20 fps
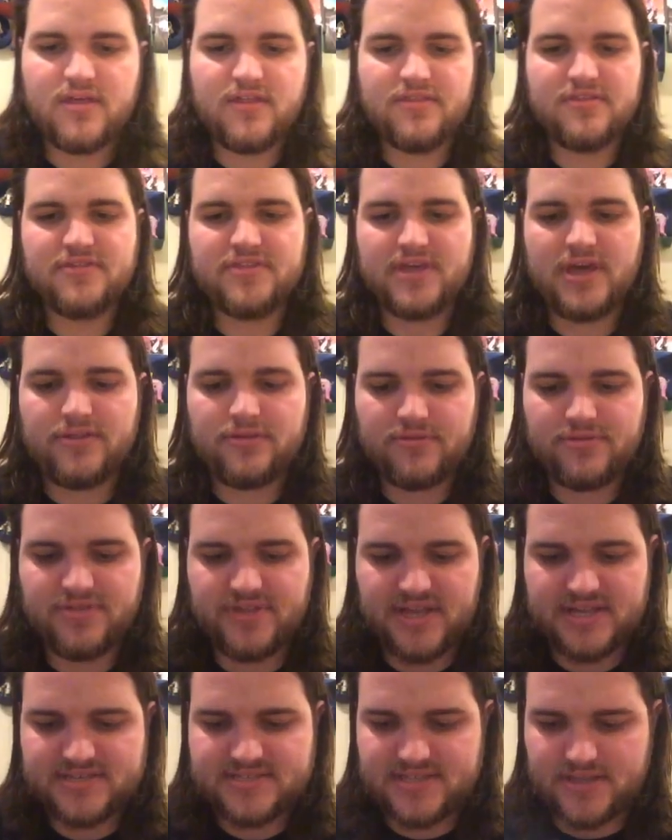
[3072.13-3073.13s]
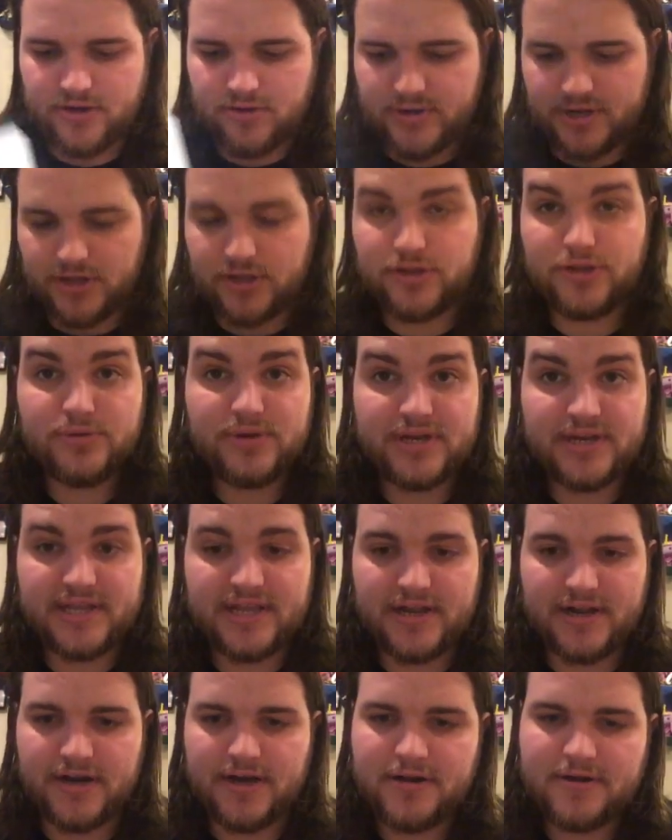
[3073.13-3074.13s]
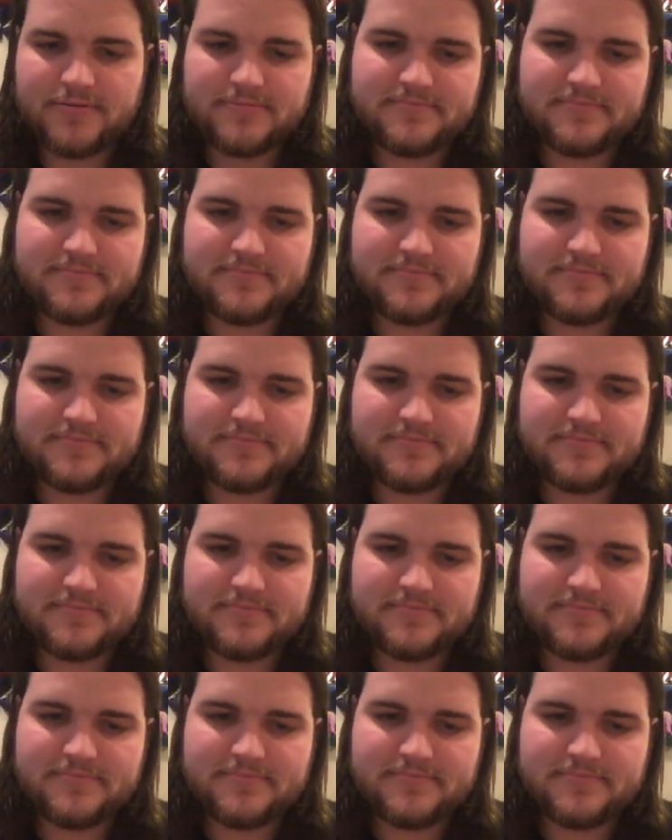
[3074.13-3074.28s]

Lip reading: The other things that are included here.